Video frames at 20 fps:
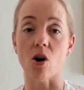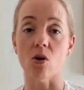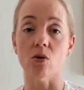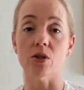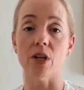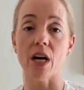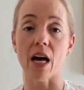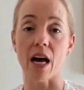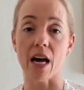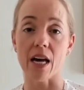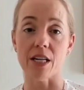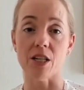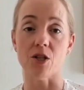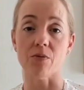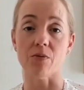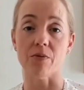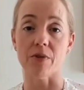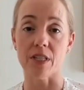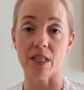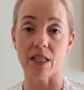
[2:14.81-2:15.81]
older
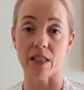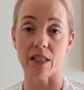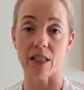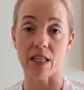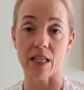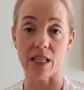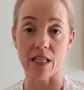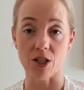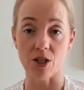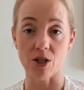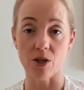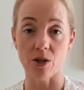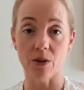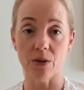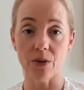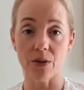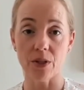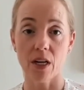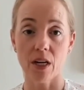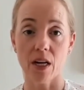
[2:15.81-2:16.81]
age fertility
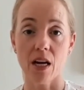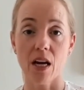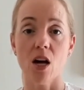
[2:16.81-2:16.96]
issues,